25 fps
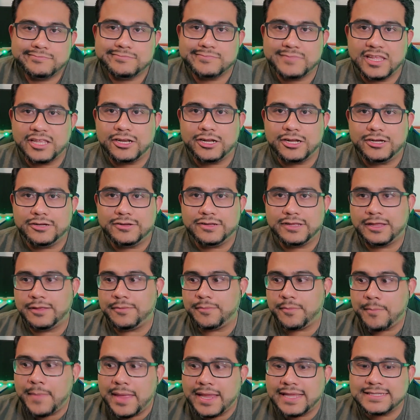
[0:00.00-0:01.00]
You know,
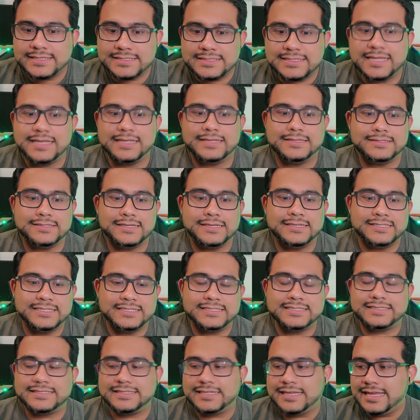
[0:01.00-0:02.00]
it makes sense. It
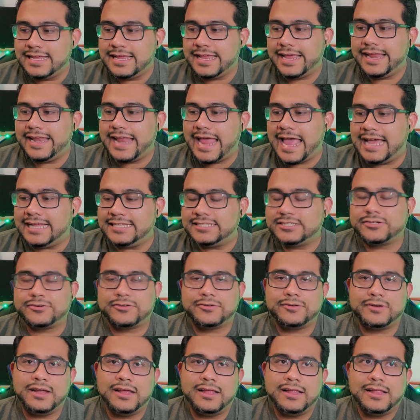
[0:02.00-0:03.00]
just it adds
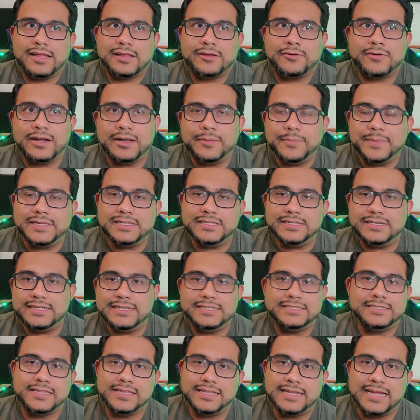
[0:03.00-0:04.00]
cr- uh,
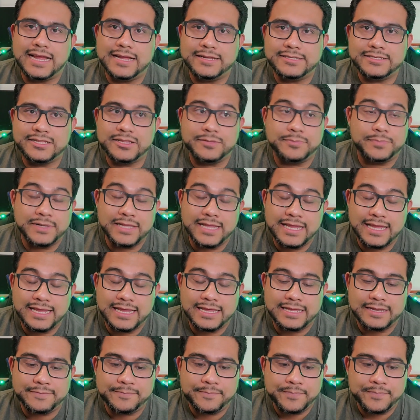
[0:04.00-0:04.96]
credibility to the uh, to the plan.